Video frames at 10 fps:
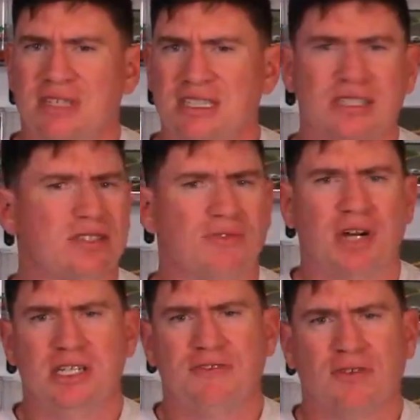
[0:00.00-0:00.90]
this is a
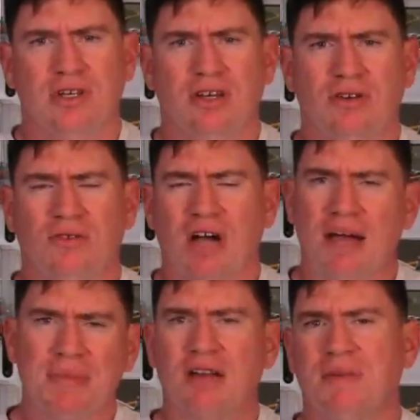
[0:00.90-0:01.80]
race for you.
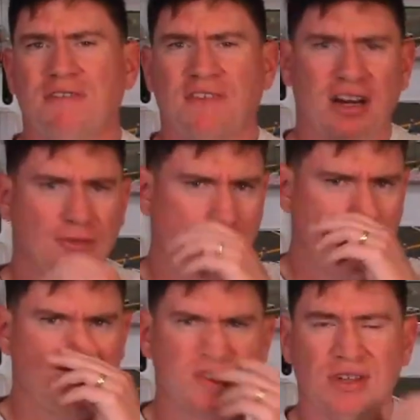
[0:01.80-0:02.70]
I'm not a big fan of
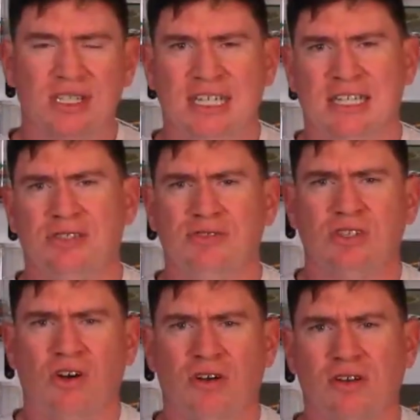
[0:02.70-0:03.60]
road course racing, as you
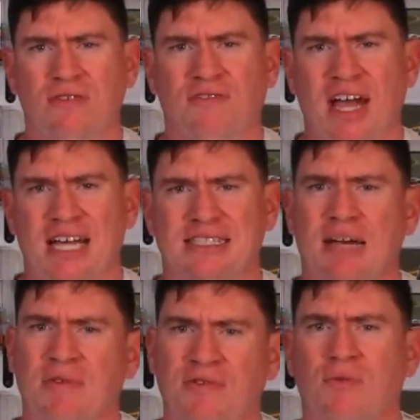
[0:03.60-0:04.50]
saw on Fast
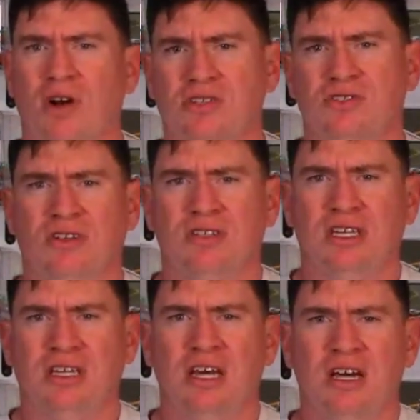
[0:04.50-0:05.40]
Lap if you're watching on
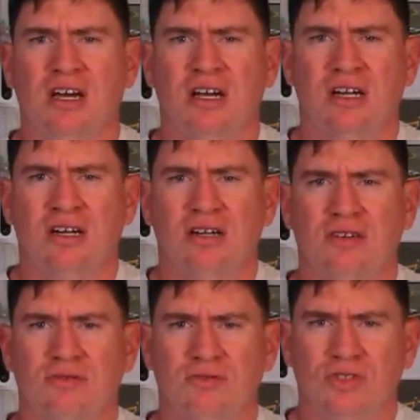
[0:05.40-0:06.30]
the
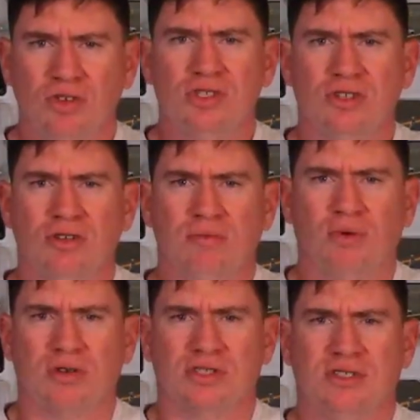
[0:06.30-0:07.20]

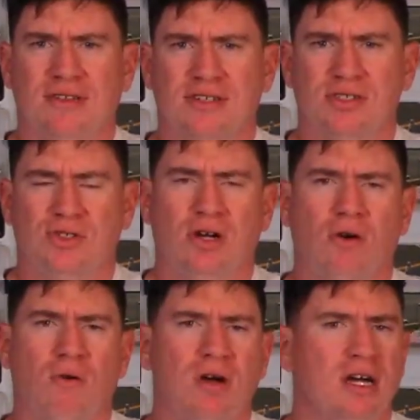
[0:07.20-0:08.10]
YouTube portion of this
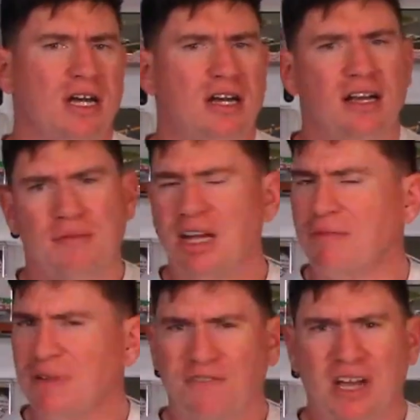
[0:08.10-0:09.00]
show. I'm
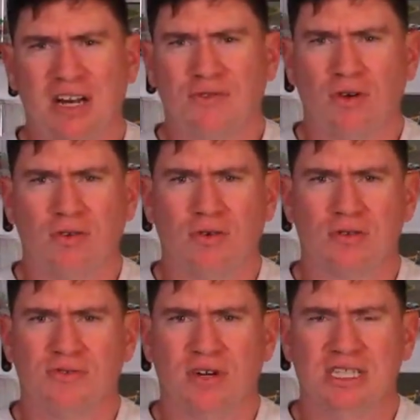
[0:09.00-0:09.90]
not a big fan of road
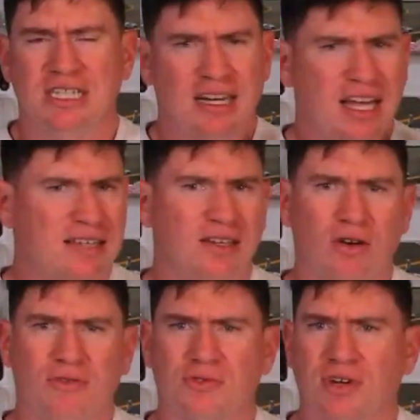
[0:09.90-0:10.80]
course racing. I like the
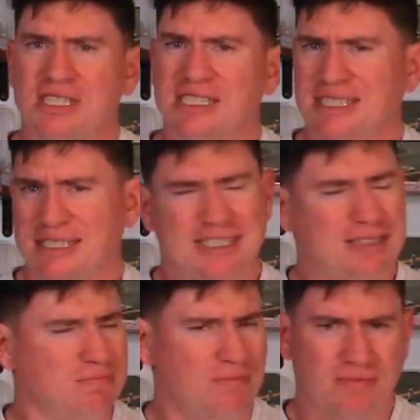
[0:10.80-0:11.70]
oval racing.
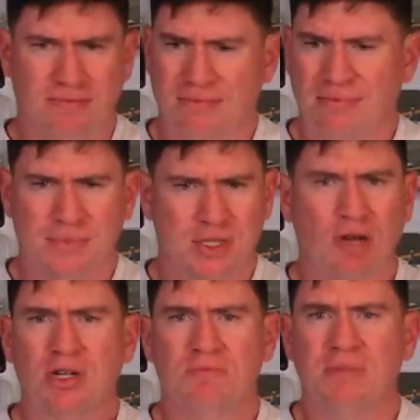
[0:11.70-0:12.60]
It's
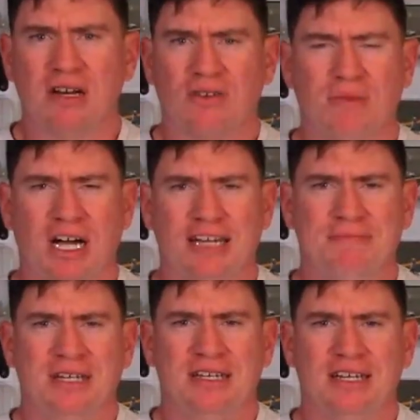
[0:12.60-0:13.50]
so much better in my
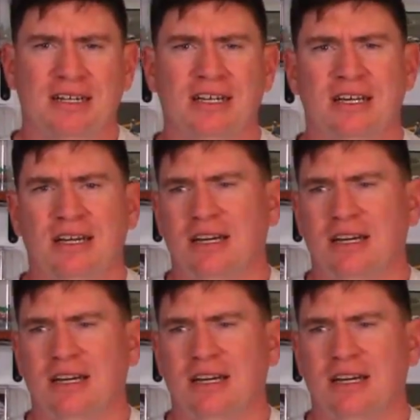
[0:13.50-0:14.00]
opinion.